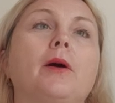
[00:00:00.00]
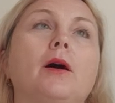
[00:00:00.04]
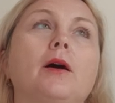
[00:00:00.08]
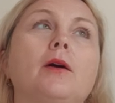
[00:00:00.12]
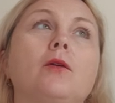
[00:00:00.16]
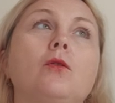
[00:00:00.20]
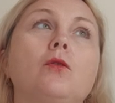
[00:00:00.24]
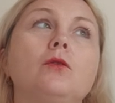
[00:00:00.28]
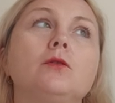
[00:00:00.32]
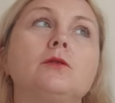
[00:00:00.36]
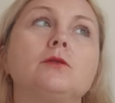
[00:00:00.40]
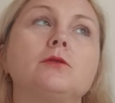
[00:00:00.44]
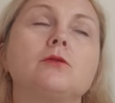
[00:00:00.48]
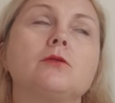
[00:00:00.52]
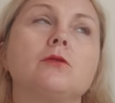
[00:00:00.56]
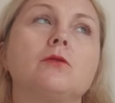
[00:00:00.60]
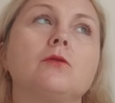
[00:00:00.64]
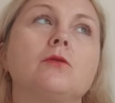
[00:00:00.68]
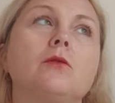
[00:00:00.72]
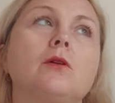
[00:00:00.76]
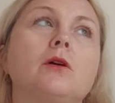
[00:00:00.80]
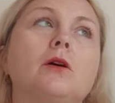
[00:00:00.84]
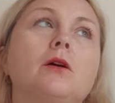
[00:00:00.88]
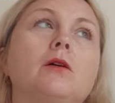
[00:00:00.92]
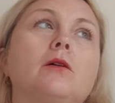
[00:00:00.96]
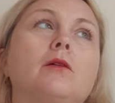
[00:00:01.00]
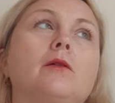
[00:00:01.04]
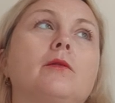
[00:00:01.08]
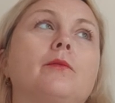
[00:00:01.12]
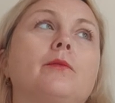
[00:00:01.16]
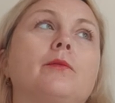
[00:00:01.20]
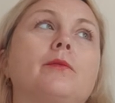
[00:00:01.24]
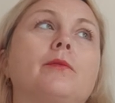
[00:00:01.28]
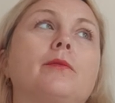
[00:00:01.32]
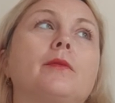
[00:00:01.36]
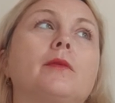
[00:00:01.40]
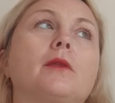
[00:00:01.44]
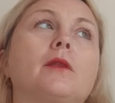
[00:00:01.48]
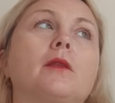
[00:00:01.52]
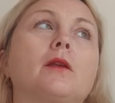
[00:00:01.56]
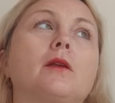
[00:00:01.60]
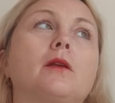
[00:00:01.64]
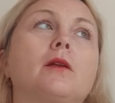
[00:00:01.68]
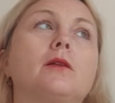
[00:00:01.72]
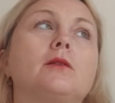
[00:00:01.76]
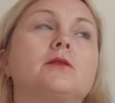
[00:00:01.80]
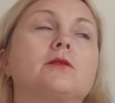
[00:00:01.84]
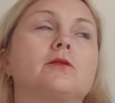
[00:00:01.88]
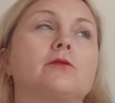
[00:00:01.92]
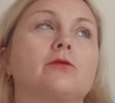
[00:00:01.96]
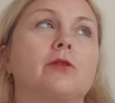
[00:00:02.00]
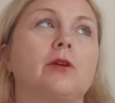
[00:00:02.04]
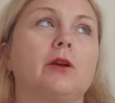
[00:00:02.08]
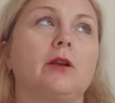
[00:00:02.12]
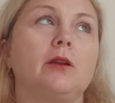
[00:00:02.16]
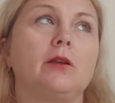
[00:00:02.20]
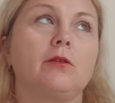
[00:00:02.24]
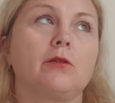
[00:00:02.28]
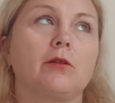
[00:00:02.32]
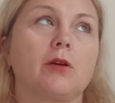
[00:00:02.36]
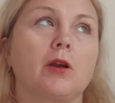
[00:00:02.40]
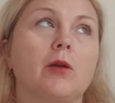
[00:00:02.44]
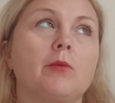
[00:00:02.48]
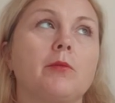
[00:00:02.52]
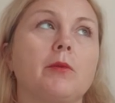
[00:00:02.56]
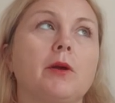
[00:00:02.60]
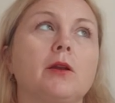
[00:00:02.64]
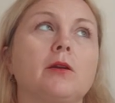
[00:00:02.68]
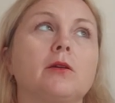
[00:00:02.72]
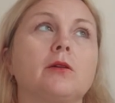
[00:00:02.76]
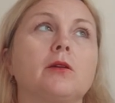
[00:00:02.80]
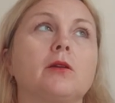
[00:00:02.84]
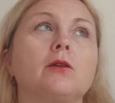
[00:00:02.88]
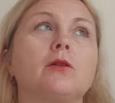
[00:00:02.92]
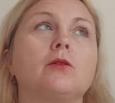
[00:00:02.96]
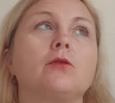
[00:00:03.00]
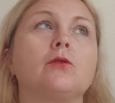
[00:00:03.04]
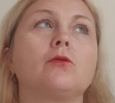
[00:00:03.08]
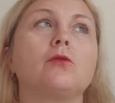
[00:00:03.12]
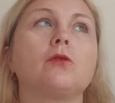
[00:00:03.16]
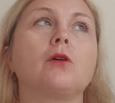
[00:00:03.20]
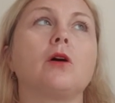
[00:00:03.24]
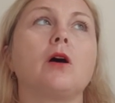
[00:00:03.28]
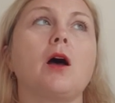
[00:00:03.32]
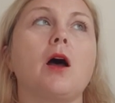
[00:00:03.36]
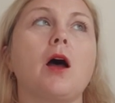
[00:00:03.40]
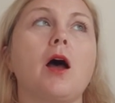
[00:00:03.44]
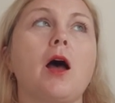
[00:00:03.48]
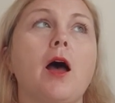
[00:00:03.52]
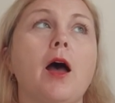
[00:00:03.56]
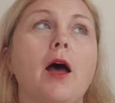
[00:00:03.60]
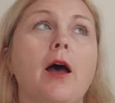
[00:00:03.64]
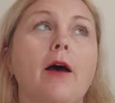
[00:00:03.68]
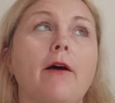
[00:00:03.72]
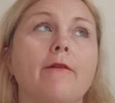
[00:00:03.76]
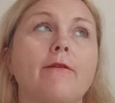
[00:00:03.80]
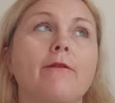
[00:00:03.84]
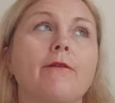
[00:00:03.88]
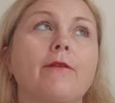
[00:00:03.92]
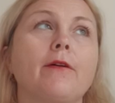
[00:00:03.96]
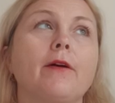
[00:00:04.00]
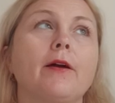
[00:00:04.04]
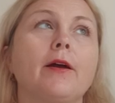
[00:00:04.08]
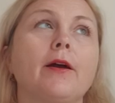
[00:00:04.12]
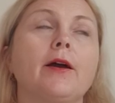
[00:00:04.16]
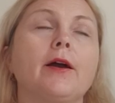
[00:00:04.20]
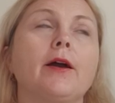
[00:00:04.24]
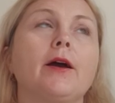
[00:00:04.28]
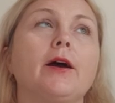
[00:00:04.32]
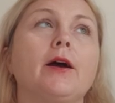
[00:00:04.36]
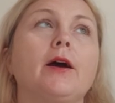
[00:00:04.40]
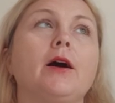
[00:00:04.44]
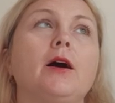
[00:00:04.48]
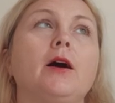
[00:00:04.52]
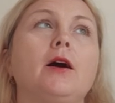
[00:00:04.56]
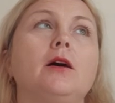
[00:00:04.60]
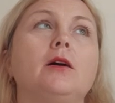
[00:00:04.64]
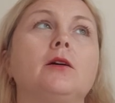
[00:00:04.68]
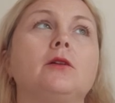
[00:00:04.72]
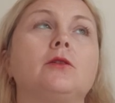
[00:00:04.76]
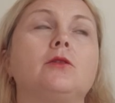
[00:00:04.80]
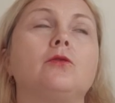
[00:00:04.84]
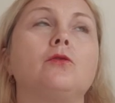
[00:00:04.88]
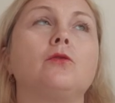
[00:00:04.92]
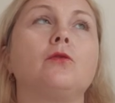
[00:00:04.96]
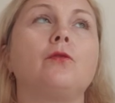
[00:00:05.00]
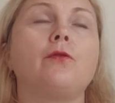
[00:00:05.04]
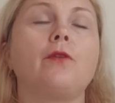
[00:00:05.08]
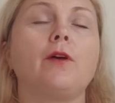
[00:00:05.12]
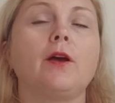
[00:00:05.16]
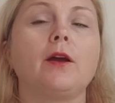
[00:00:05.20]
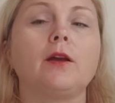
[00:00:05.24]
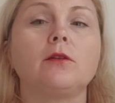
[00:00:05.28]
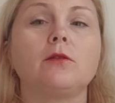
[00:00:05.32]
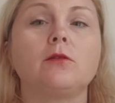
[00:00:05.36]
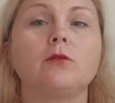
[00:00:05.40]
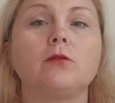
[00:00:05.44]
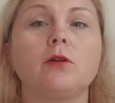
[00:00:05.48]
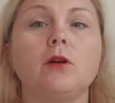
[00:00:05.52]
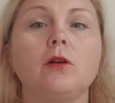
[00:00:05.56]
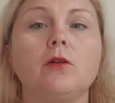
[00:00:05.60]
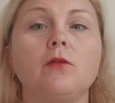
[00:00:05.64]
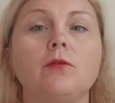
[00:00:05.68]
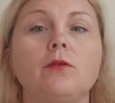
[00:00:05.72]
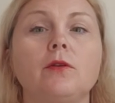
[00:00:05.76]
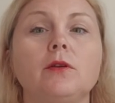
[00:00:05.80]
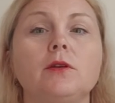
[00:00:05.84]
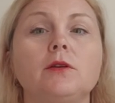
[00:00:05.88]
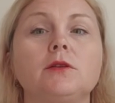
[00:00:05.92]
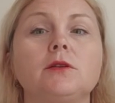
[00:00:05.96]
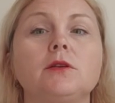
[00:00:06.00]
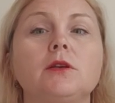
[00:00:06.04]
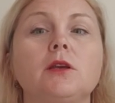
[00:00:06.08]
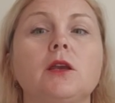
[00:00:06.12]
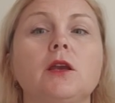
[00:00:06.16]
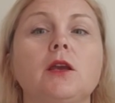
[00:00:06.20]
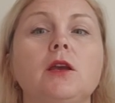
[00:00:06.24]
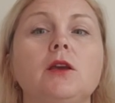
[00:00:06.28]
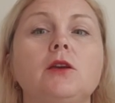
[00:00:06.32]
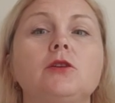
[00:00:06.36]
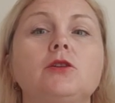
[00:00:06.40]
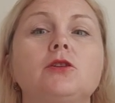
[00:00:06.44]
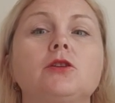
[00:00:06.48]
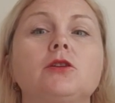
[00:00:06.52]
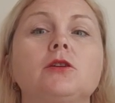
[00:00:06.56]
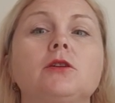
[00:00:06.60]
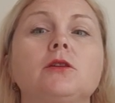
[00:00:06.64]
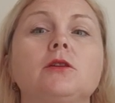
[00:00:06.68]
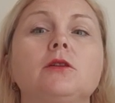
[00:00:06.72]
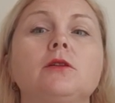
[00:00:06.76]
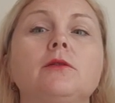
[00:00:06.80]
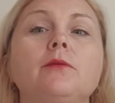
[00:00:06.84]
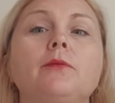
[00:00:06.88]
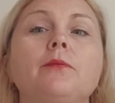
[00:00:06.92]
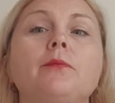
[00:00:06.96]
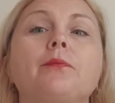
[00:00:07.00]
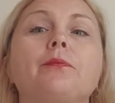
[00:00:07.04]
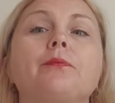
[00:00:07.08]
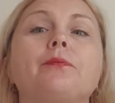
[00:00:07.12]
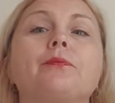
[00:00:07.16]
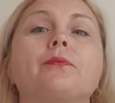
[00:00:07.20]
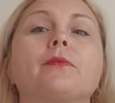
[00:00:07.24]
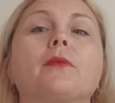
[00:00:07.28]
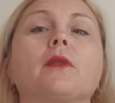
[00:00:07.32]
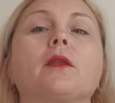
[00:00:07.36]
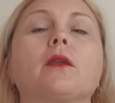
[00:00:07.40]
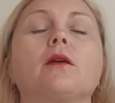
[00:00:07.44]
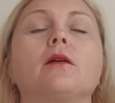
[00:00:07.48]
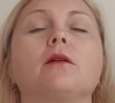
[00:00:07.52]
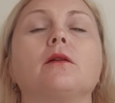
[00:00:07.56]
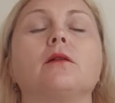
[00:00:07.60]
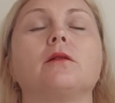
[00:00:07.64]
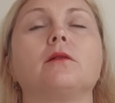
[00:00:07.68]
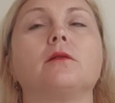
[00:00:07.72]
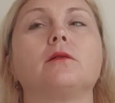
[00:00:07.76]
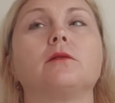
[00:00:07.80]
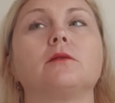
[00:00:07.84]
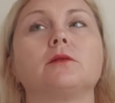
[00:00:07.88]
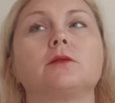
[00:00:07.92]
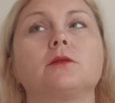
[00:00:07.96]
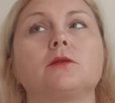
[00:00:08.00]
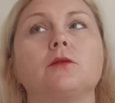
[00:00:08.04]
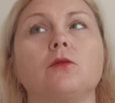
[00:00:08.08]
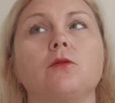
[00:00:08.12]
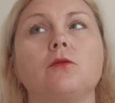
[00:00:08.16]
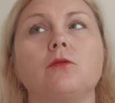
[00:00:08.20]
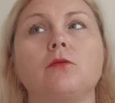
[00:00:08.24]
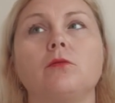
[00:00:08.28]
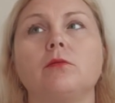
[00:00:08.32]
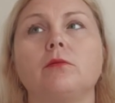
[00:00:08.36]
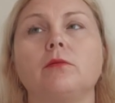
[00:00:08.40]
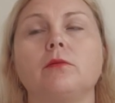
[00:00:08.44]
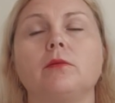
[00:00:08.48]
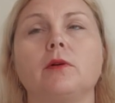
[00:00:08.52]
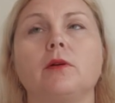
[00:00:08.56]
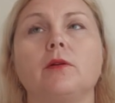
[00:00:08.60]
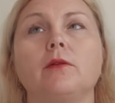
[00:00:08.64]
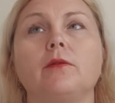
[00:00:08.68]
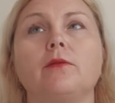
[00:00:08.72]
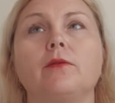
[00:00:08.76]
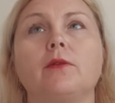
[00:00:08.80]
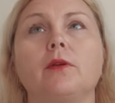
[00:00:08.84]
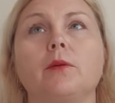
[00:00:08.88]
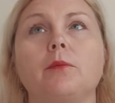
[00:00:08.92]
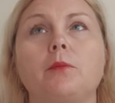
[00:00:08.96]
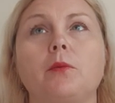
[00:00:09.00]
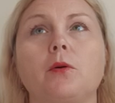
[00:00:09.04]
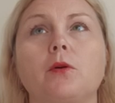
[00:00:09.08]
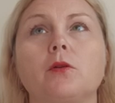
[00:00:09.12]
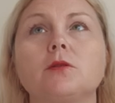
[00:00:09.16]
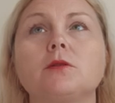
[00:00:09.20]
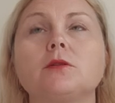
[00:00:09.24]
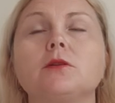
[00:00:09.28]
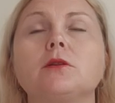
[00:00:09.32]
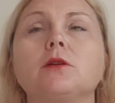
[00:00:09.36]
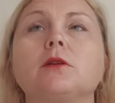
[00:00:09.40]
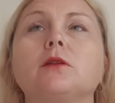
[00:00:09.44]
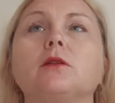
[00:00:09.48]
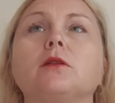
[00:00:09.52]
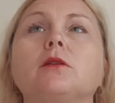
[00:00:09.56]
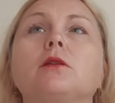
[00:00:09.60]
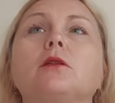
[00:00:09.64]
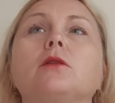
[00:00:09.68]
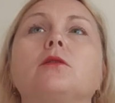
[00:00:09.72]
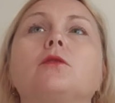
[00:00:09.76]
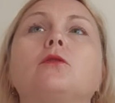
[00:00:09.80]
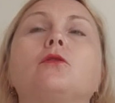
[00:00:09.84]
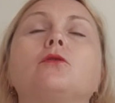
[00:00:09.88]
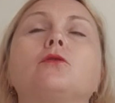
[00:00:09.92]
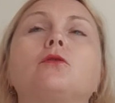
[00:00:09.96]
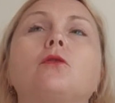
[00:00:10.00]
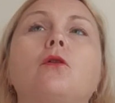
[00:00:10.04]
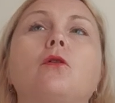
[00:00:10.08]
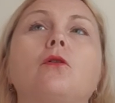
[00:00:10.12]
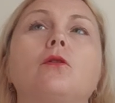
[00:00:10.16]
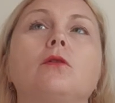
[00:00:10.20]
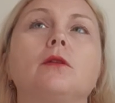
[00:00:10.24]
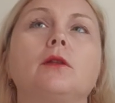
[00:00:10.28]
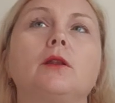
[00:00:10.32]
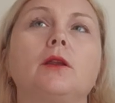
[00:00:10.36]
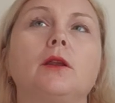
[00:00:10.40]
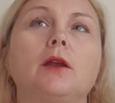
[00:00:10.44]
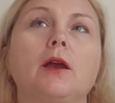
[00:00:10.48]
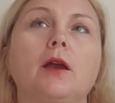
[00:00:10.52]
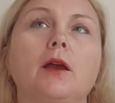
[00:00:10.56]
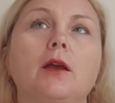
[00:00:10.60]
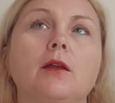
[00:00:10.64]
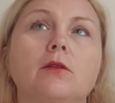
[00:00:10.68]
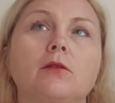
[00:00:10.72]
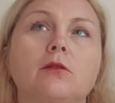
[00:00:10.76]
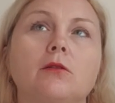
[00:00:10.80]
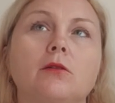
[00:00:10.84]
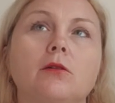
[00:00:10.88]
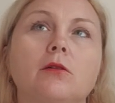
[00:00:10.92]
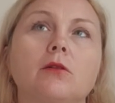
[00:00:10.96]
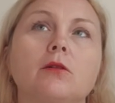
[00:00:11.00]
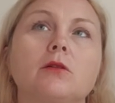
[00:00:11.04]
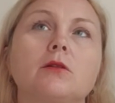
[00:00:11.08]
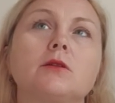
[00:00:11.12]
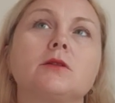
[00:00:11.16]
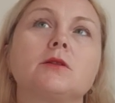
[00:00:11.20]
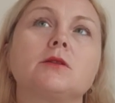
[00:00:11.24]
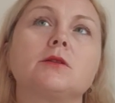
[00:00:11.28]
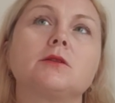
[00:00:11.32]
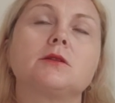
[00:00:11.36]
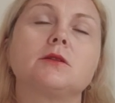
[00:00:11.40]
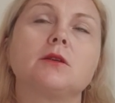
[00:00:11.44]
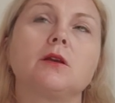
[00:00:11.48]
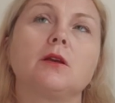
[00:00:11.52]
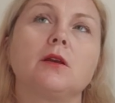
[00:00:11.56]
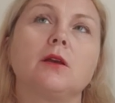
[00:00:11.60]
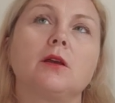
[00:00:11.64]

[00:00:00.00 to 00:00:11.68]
Also, it's really recommended to have a two-factor authentication. So the person not only enters